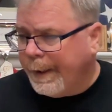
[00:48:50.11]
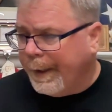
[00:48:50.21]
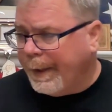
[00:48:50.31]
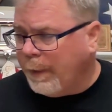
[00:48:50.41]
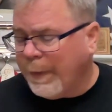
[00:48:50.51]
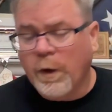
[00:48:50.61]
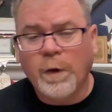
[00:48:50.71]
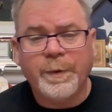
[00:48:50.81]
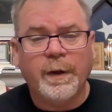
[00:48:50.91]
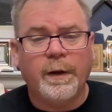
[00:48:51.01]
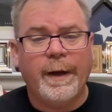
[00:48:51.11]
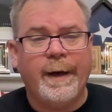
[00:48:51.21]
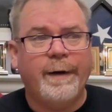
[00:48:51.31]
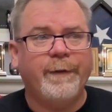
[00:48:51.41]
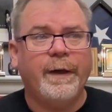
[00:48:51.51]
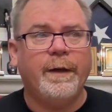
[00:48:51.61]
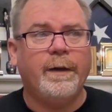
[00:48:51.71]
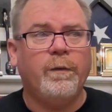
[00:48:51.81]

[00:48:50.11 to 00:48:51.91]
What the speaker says: anyway, I hope you all have a